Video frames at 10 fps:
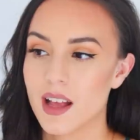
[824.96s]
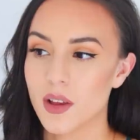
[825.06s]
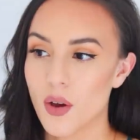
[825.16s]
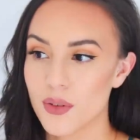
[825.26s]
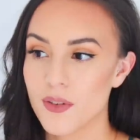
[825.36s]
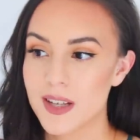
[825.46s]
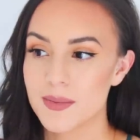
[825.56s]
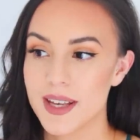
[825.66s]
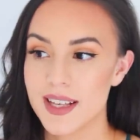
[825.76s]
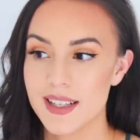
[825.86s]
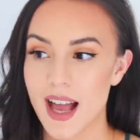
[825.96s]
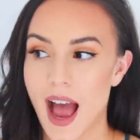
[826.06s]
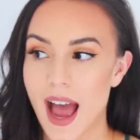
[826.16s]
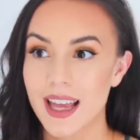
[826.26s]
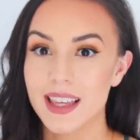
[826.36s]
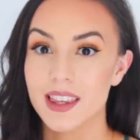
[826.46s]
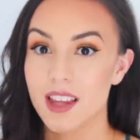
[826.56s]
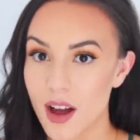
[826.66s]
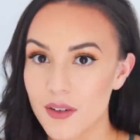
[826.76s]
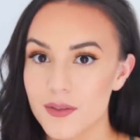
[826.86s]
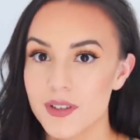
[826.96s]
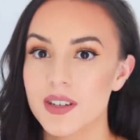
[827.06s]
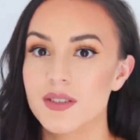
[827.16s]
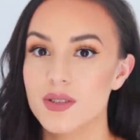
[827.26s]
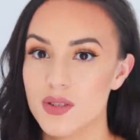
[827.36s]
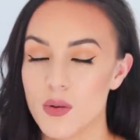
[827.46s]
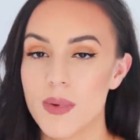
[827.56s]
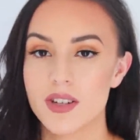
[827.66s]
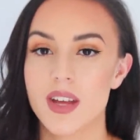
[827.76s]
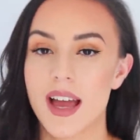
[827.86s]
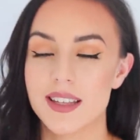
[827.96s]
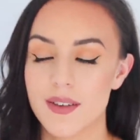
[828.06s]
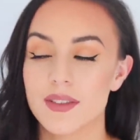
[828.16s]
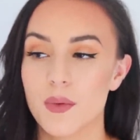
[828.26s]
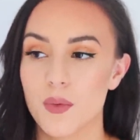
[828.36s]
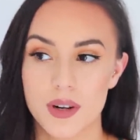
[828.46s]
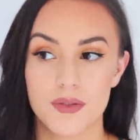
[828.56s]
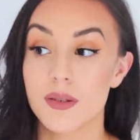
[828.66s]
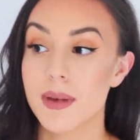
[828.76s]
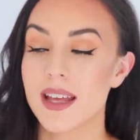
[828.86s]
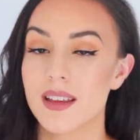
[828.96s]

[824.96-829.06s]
A lot of the recipes I loved so much that I definitely want to remake